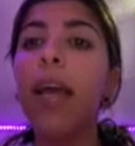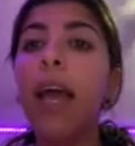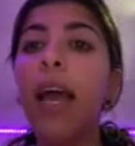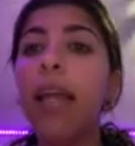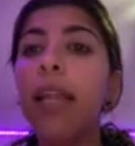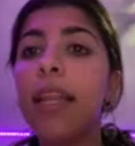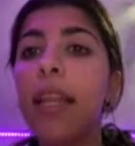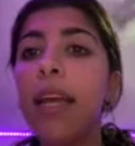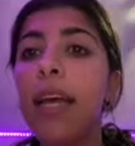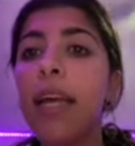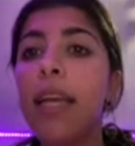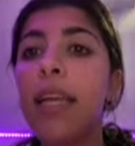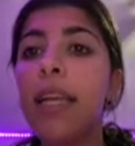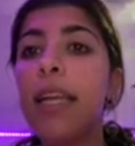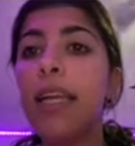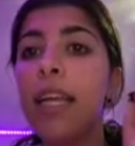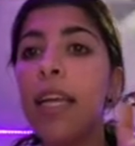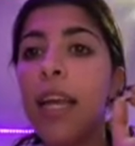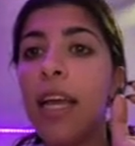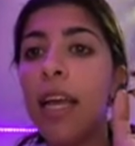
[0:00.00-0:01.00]
And then
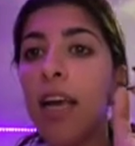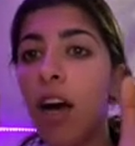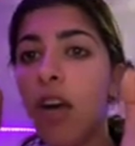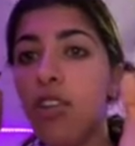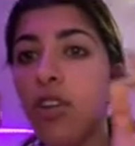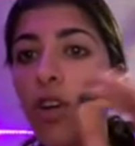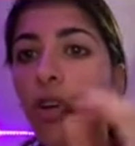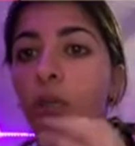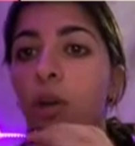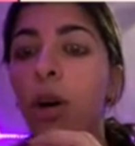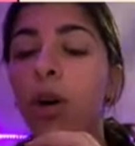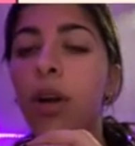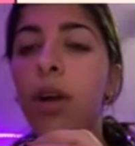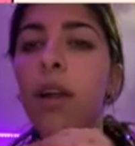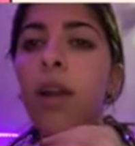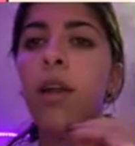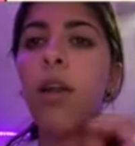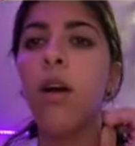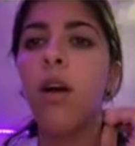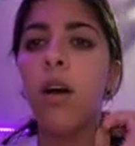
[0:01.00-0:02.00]
he also
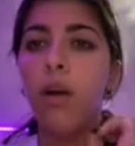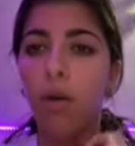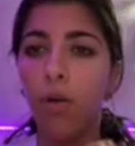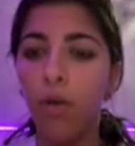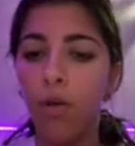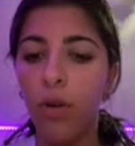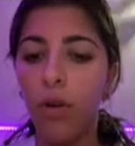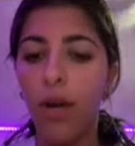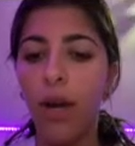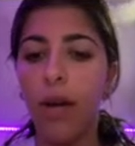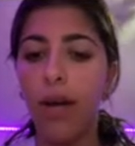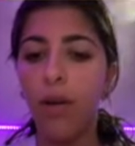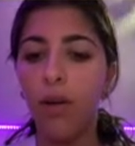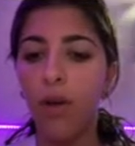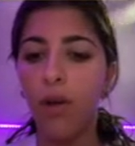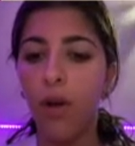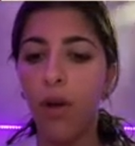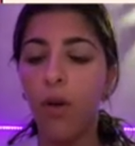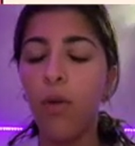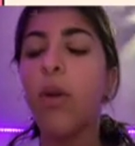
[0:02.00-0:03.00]
quoted, or I
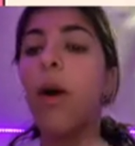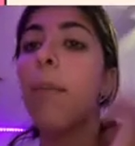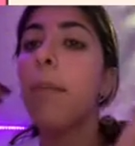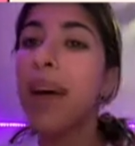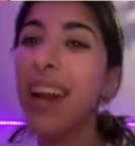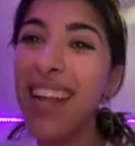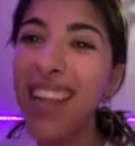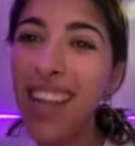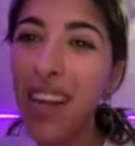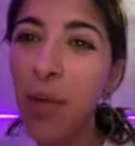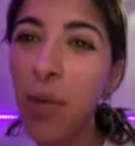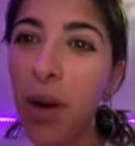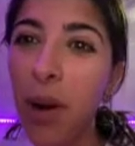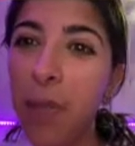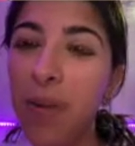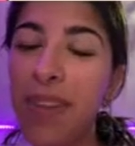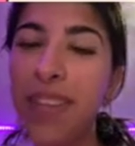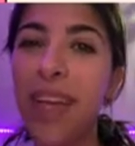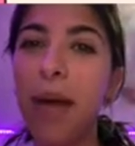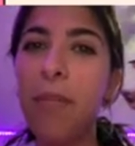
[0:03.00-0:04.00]
don't know, but I didn't want to
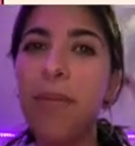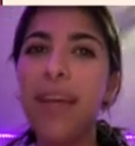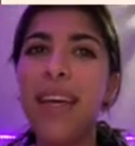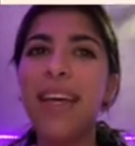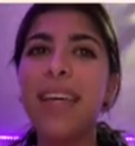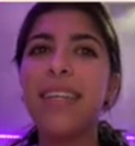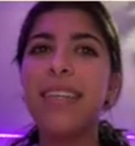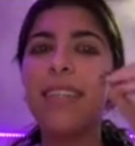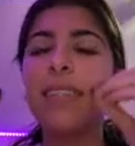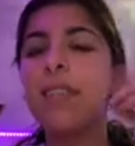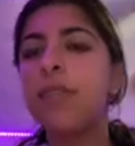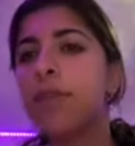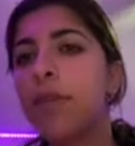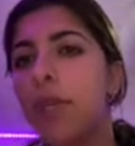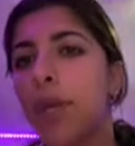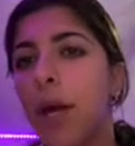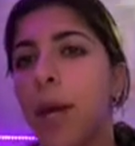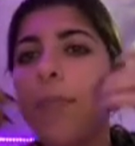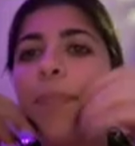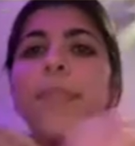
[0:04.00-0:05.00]
put that because,
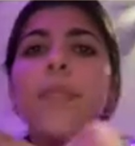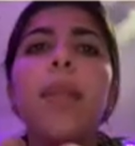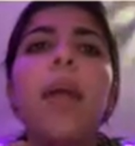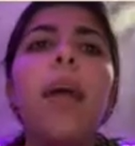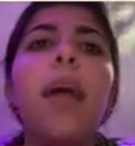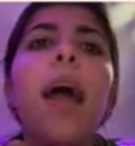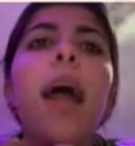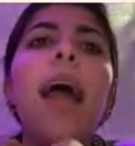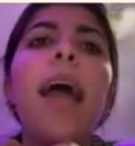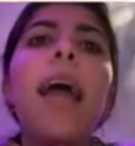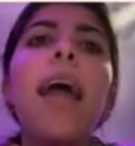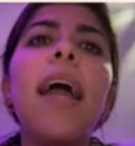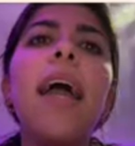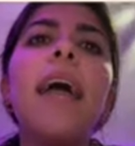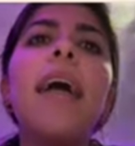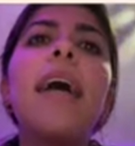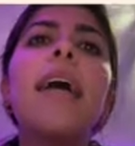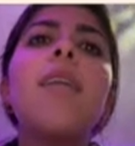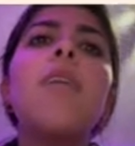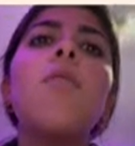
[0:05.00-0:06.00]
you know.
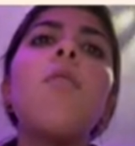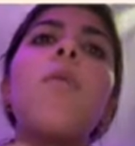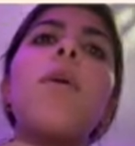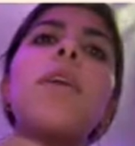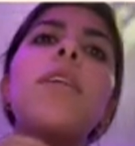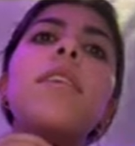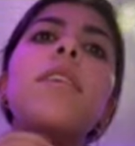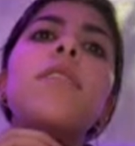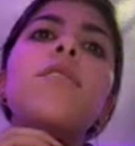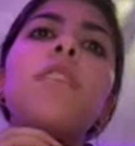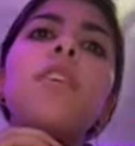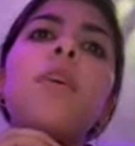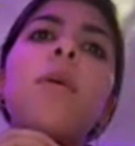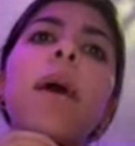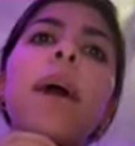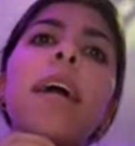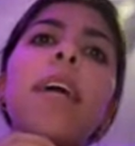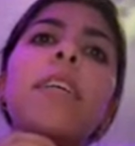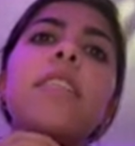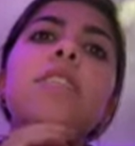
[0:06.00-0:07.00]
And will this
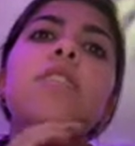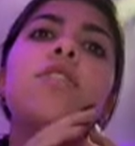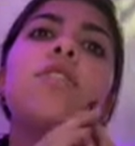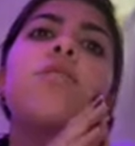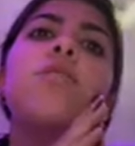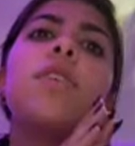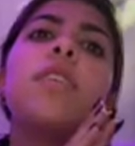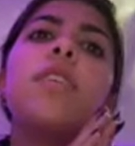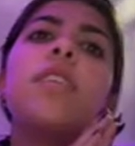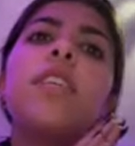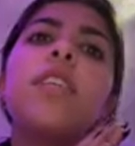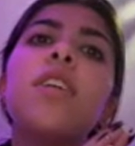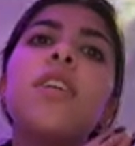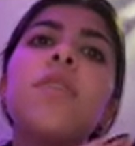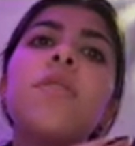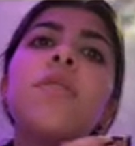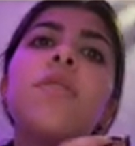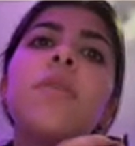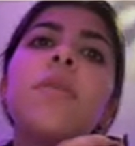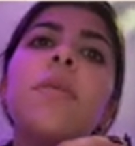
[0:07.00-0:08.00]
require to
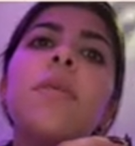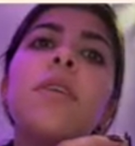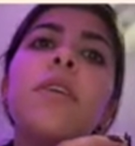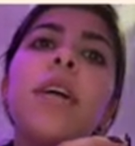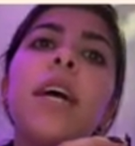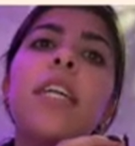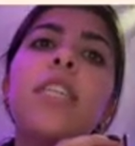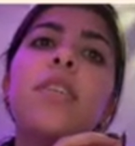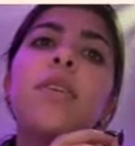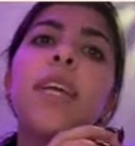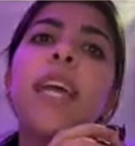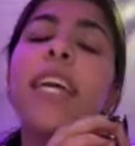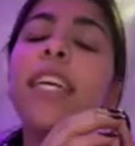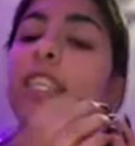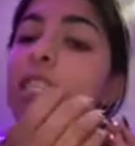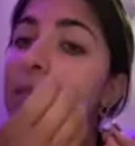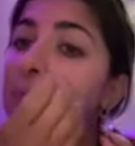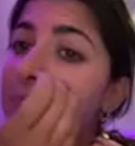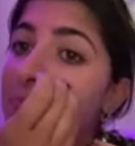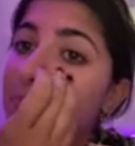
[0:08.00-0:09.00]
continue your
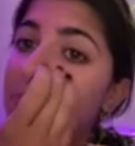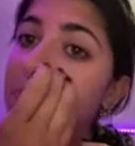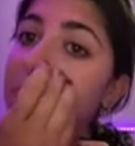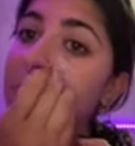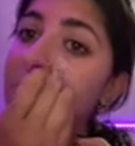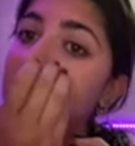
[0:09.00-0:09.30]
education?